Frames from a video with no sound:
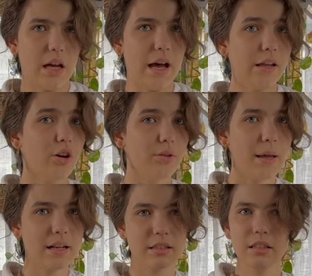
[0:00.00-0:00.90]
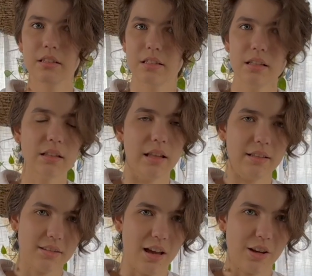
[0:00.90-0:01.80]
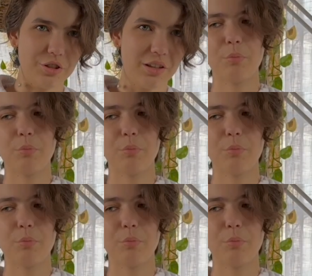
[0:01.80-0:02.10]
I automatically didn't like Sasha.